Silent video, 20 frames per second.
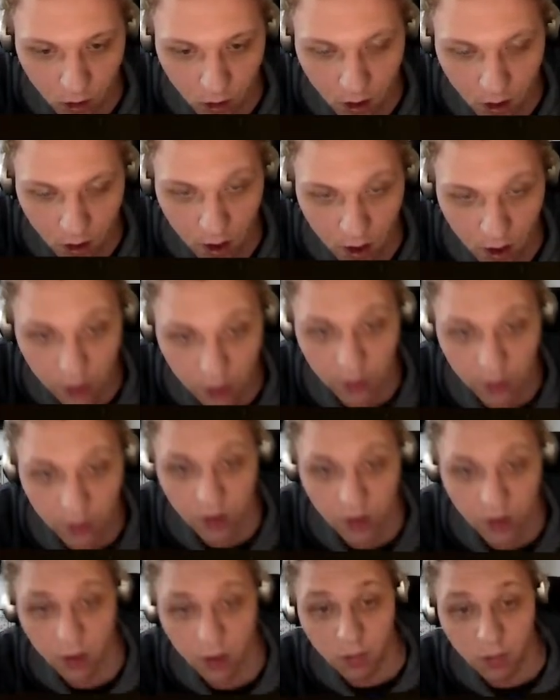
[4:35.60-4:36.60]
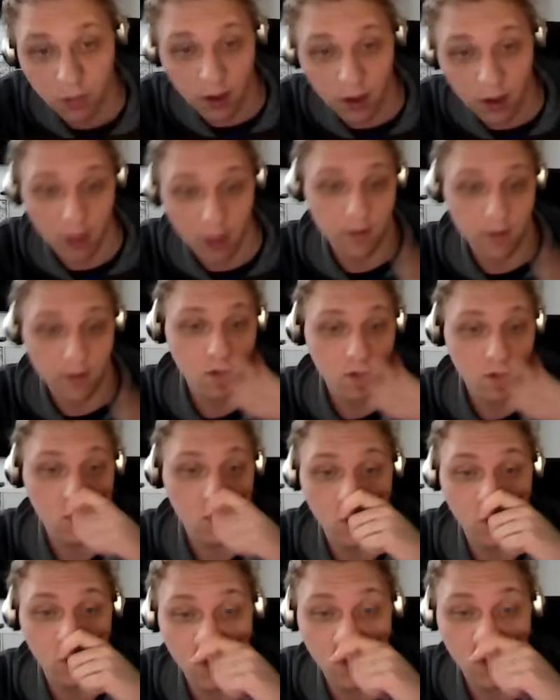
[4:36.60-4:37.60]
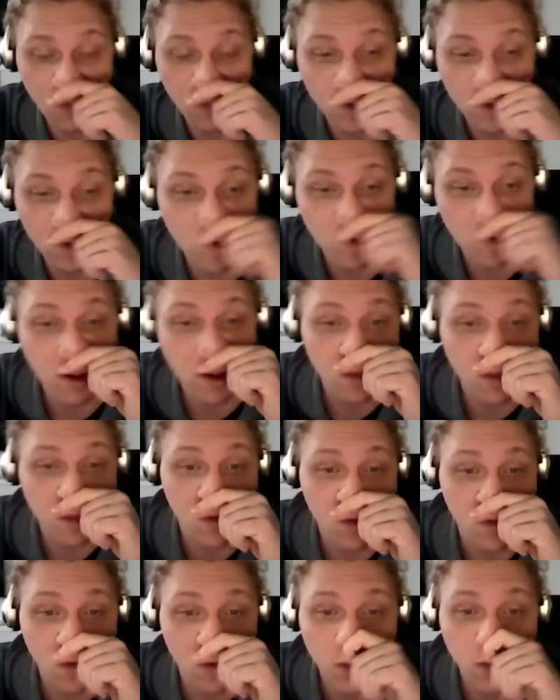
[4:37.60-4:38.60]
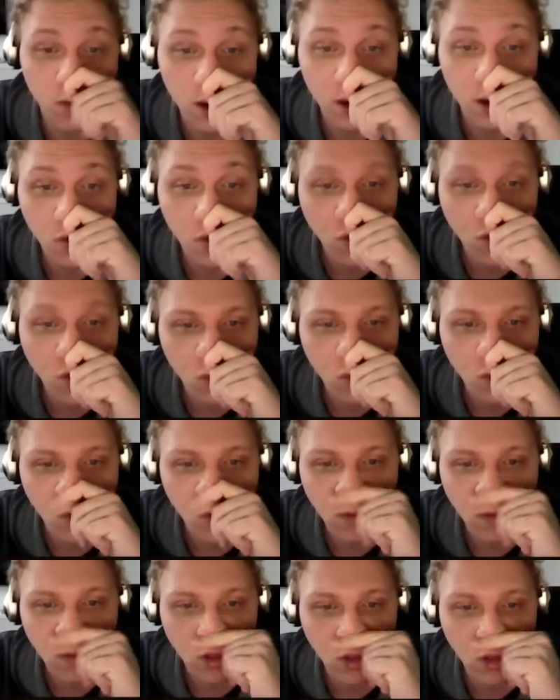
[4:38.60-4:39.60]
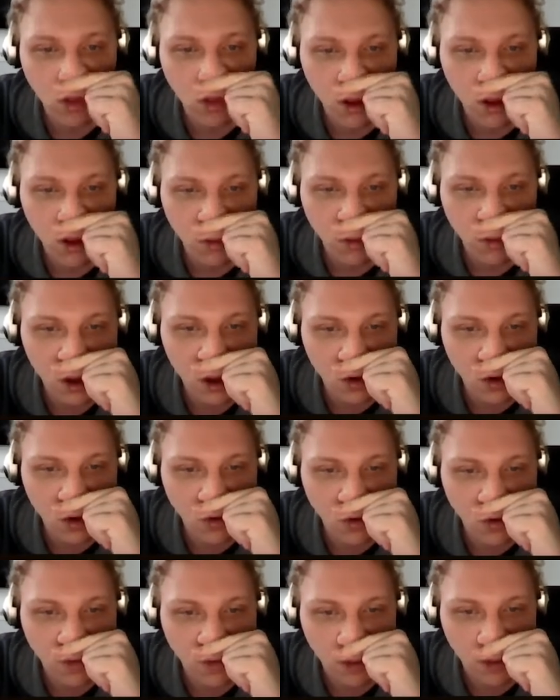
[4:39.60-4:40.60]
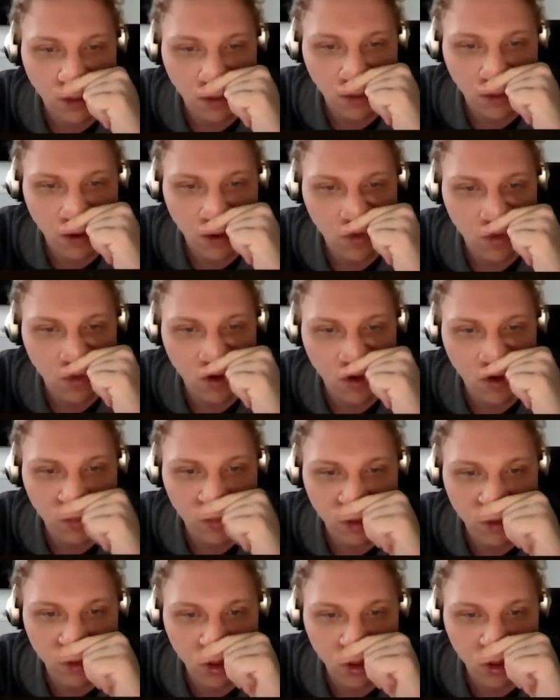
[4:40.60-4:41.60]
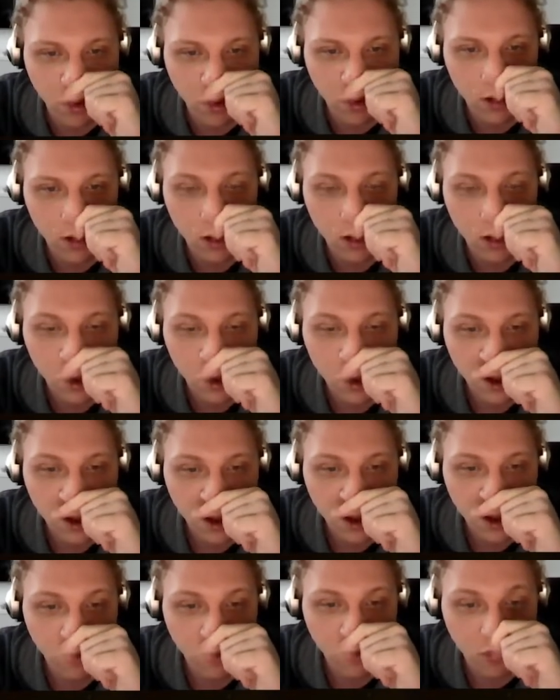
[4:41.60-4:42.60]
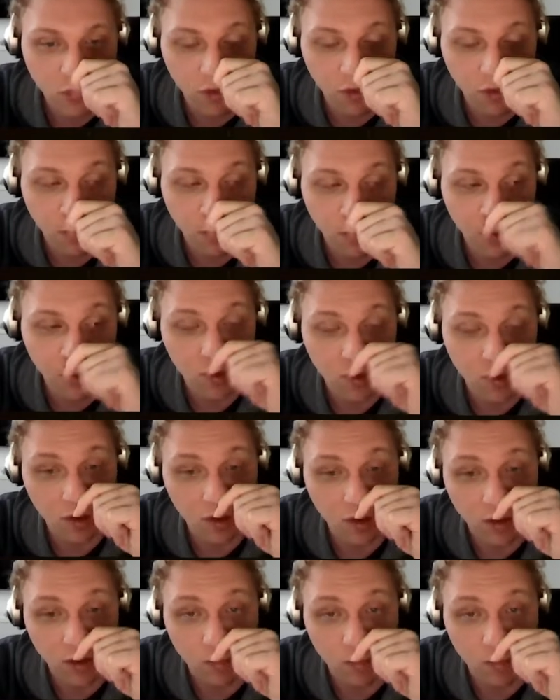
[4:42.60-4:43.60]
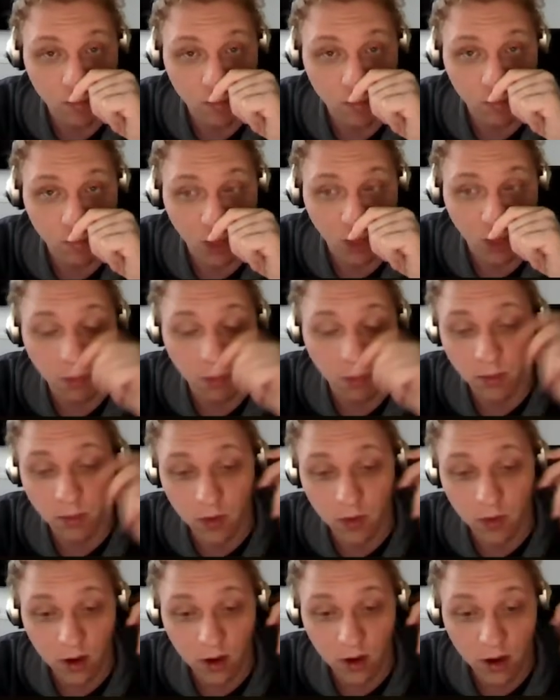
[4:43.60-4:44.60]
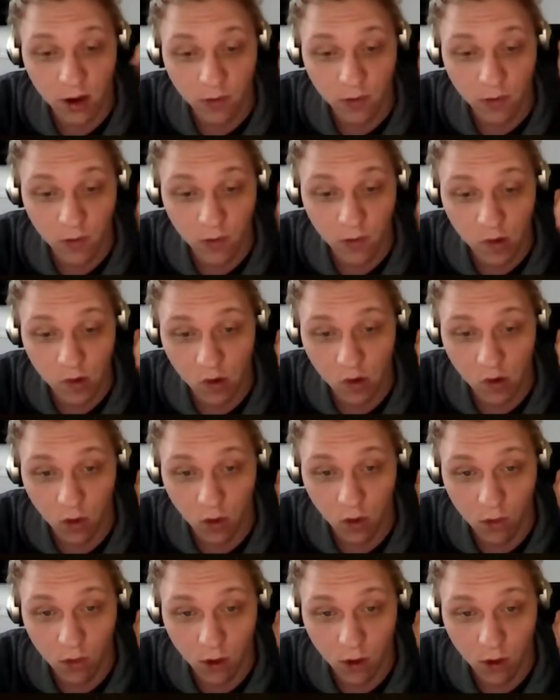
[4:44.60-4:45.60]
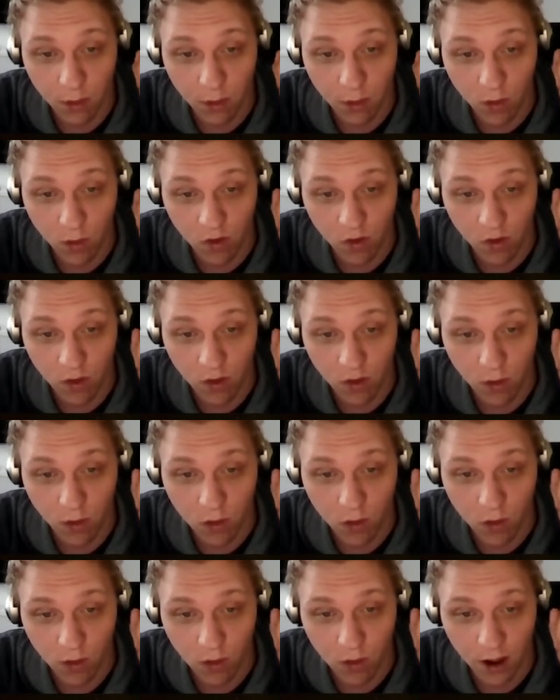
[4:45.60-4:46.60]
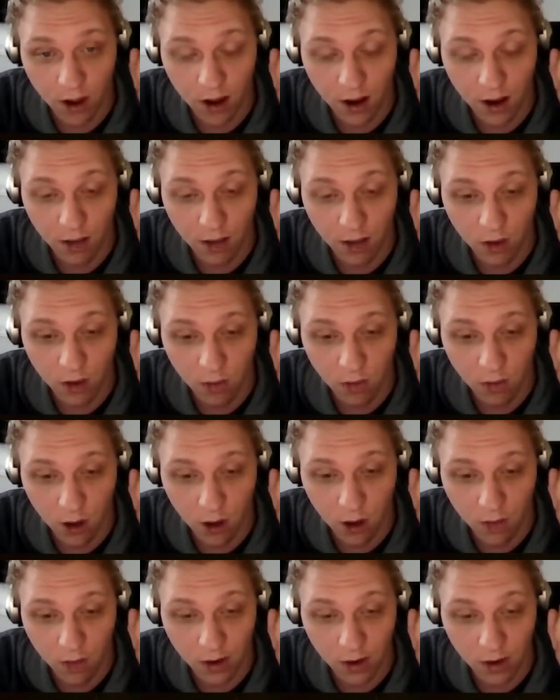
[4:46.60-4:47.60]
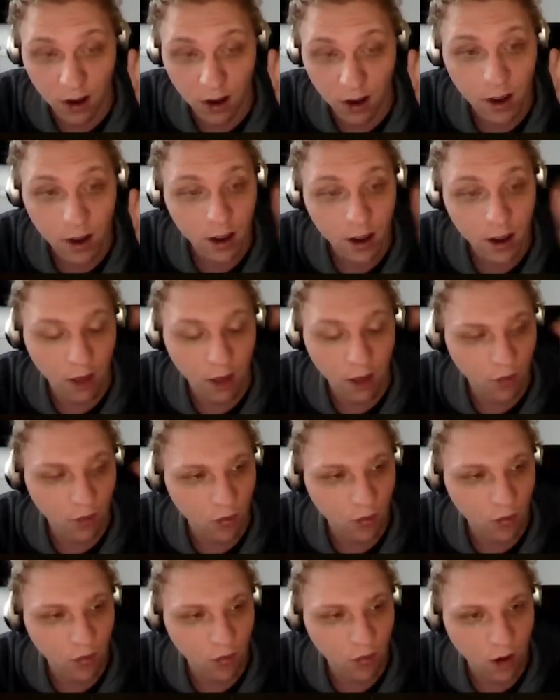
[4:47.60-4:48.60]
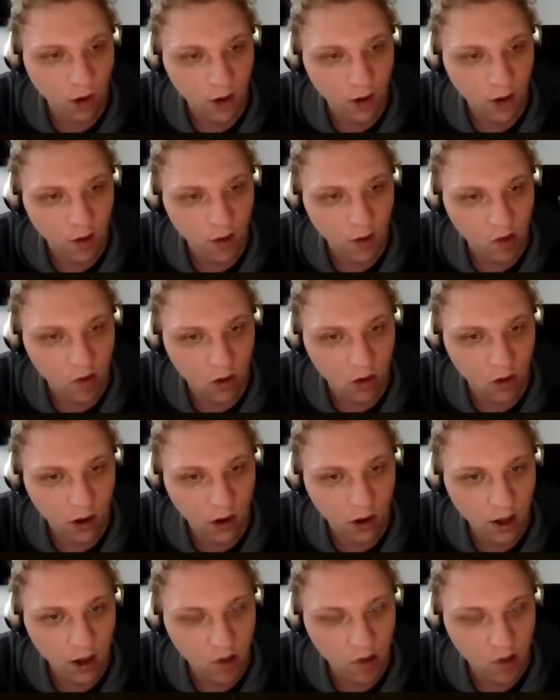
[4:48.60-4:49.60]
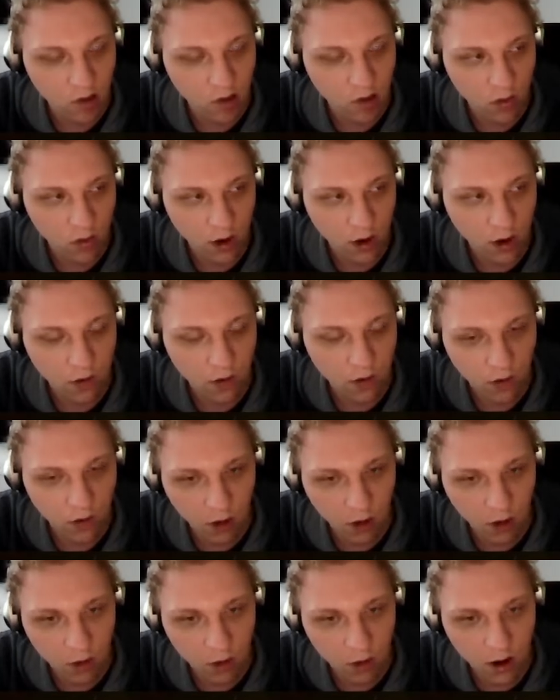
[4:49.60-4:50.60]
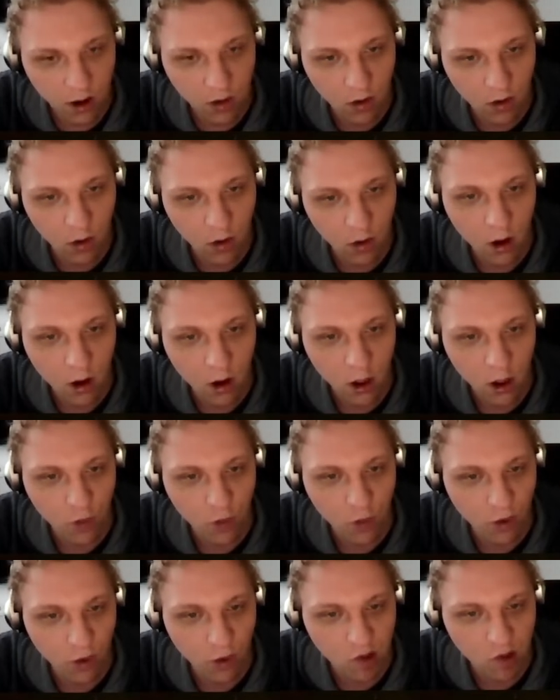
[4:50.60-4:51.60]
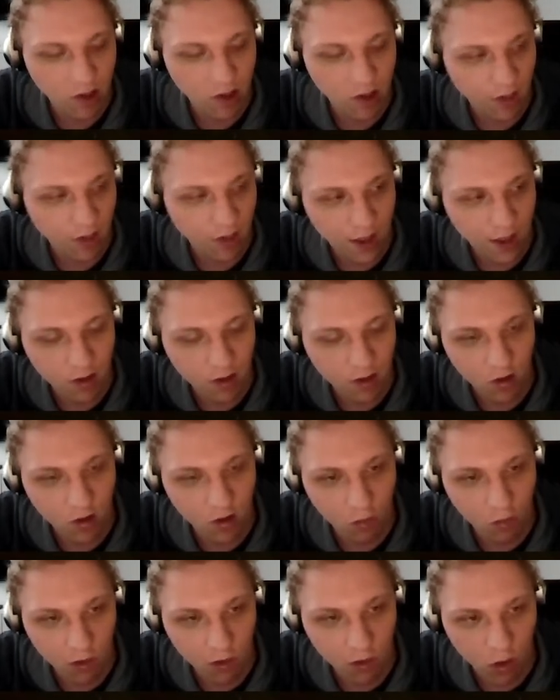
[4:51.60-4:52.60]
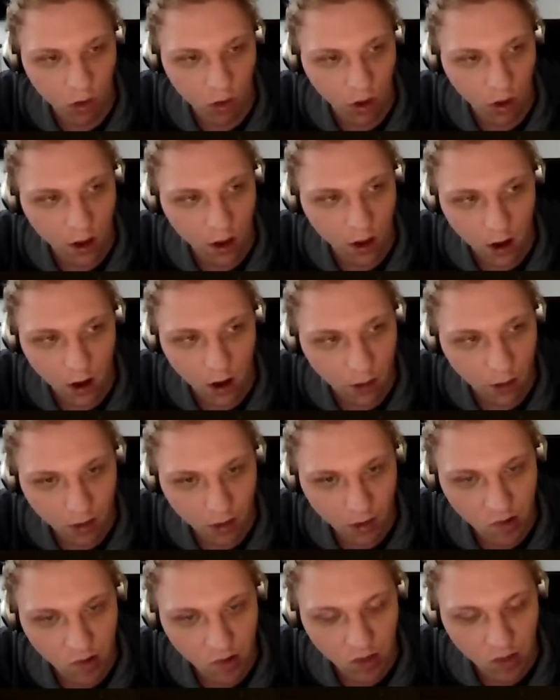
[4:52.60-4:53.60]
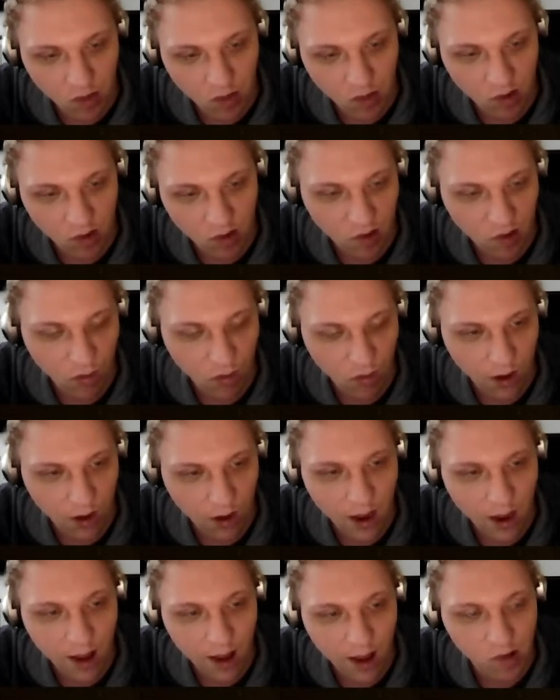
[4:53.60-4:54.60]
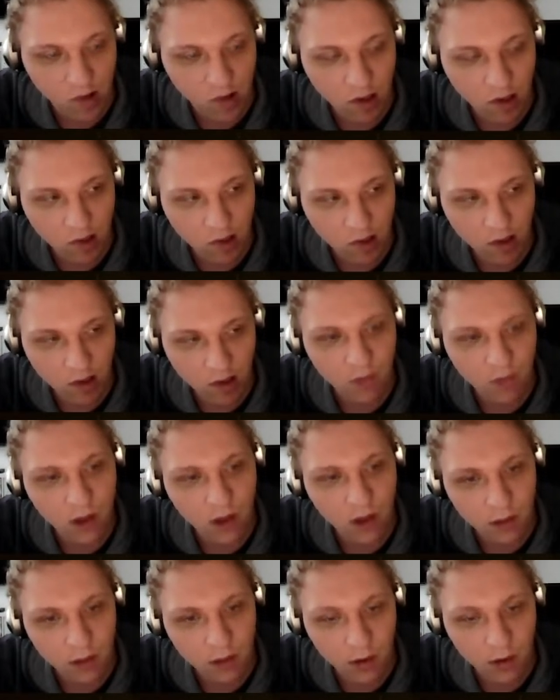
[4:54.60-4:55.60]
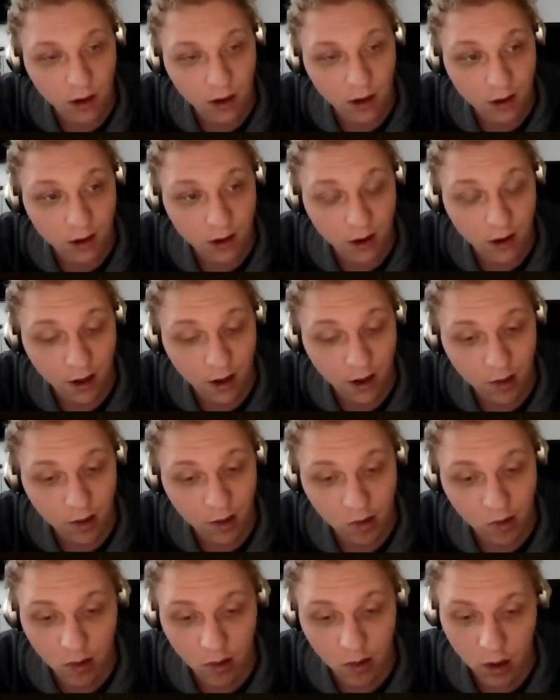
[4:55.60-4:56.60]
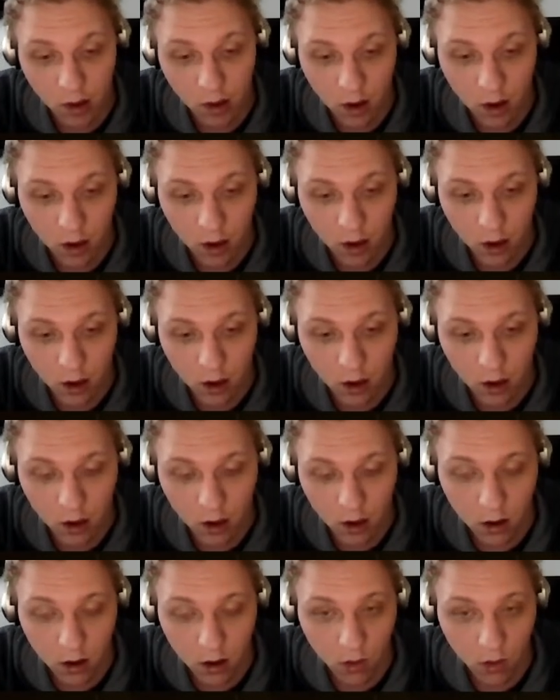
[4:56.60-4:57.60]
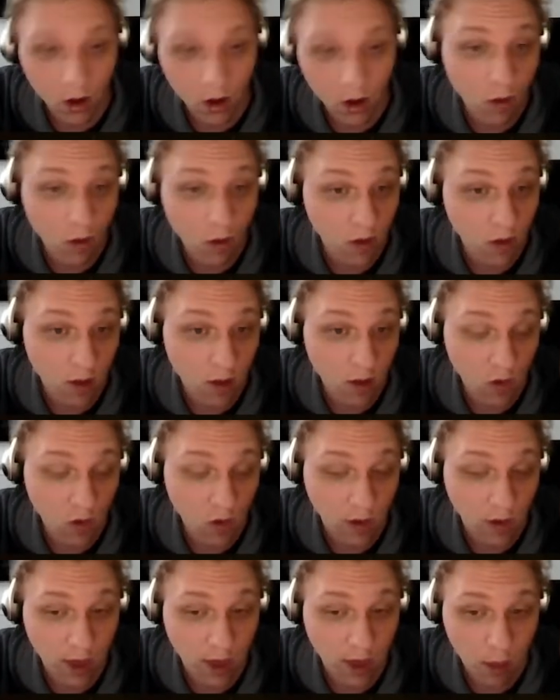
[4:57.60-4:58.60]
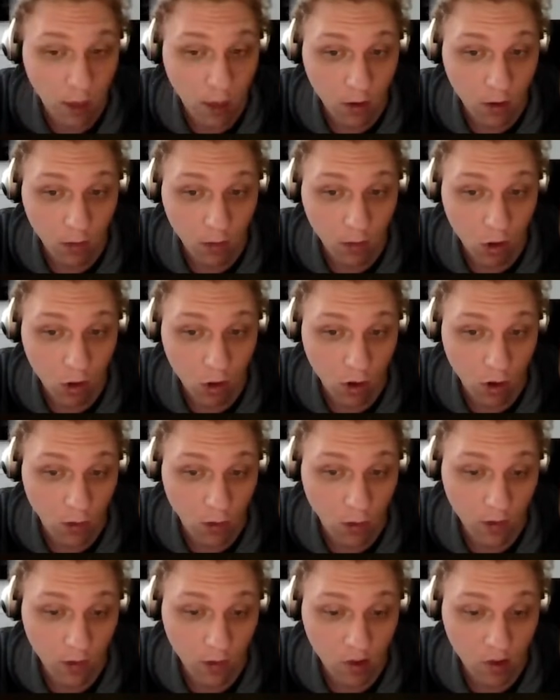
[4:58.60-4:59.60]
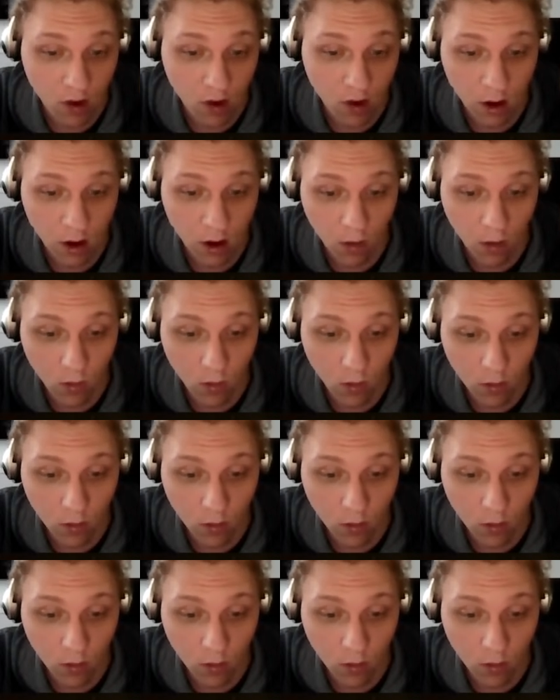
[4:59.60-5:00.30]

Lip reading: And yeah, that's what you want to set it to. You can also use OpenGL, but I do not recommend using OpenGL if your GPU isn't capable enough, so I recommend using Direct3D 11 if you have it. If you're running this on Linux under a different emulator, you want to set that to OpenGL, obviously, since DirectX isn't available on the Linux. You could use the X3K, but I'm not sure how well that's gonna go.